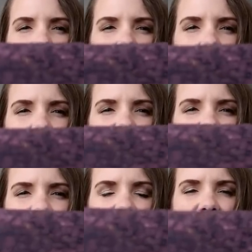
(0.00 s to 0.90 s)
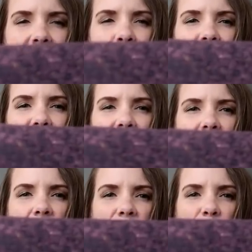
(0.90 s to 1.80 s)
Um, and then I used
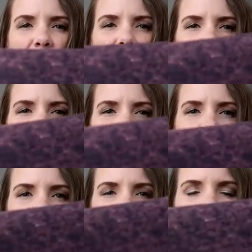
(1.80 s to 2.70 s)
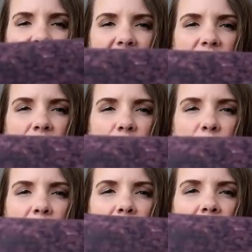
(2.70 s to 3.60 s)
Emmaline hardware, Emmaline Bags
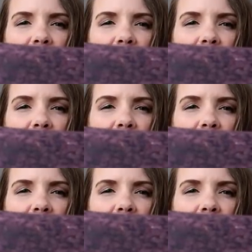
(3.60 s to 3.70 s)
hardware.